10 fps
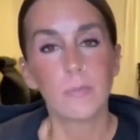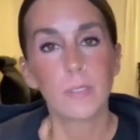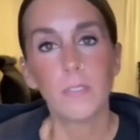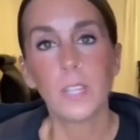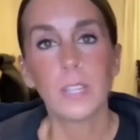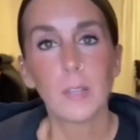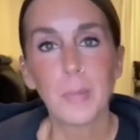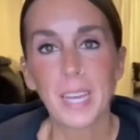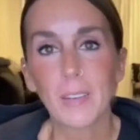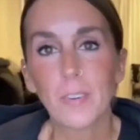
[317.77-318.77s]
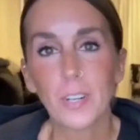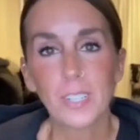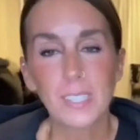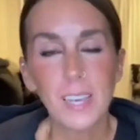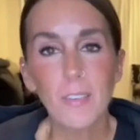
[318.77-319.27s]
fill in the blank for
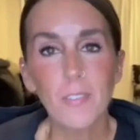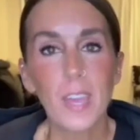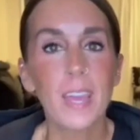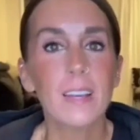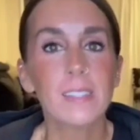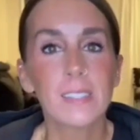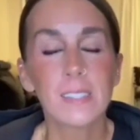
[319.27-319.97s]
herself and